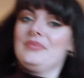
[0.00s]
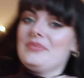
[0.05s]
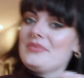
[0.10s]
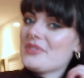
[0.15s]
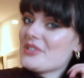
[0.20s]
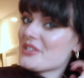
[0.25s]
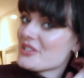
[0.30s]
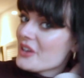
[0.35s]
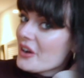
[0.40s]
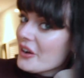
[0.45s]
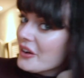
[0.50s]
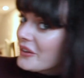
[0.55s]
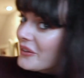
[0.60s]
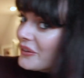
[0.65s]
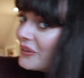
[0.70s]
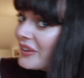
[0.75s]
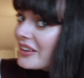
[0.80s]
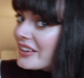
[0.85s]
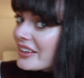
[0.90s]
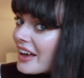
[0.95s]

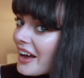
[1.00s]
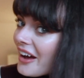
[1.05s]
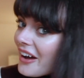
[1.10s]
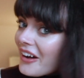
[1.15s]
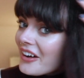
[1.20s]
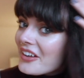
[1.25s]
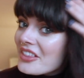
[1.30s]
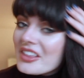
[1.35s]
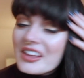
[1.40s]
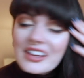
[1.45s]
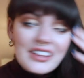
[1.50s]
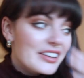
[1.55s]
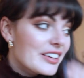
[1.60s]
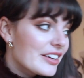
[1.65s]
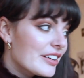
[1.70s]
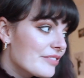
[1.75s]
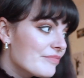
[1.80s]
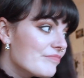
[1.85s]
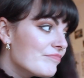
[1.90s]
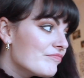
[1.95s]
So yeah, I
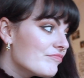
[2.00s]
think